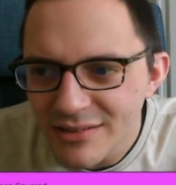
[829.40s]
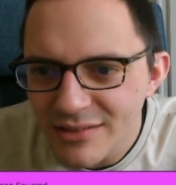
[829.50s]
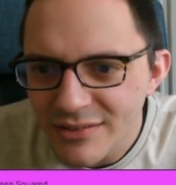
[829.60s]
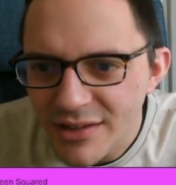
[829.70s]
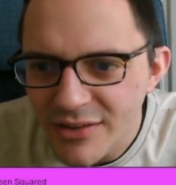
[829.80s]

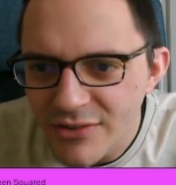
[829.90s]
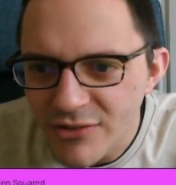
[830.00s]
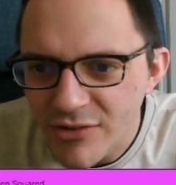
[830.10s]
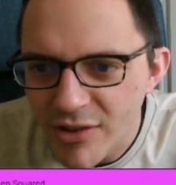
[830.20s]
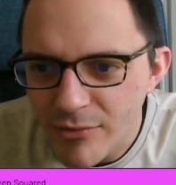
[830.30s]
So this is
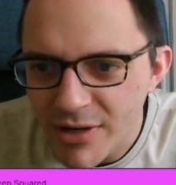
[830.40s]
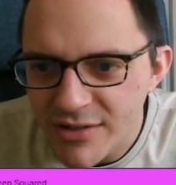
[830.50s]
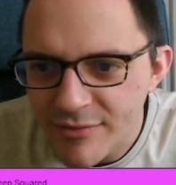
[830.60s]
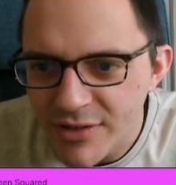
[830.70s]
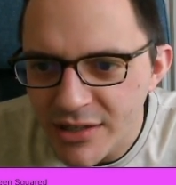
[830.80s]
just that
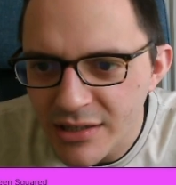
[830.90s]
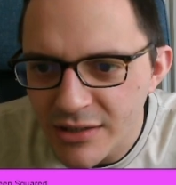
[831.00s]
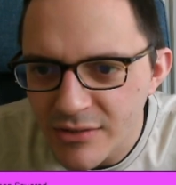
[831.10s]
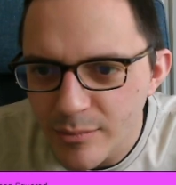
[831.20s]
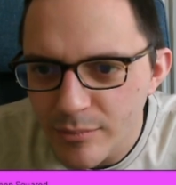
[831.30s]
2017
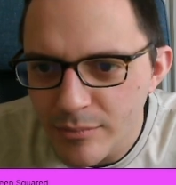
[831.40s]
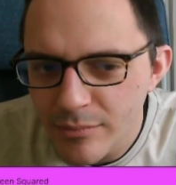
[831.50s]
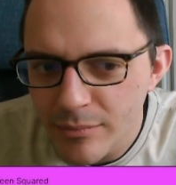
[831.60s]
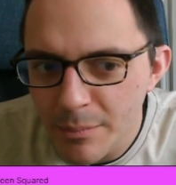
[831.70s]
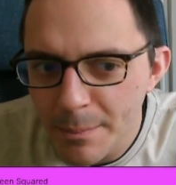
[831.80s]
is
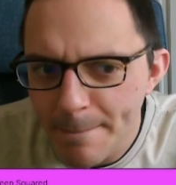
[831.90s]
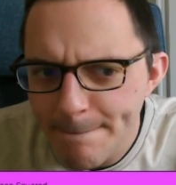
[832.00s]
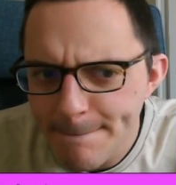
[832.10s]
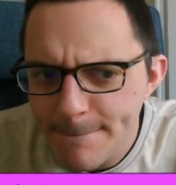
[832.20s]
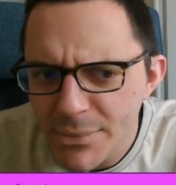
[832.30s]

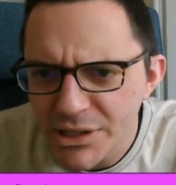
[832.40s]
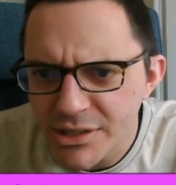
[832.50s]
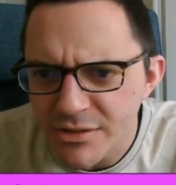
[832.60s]
part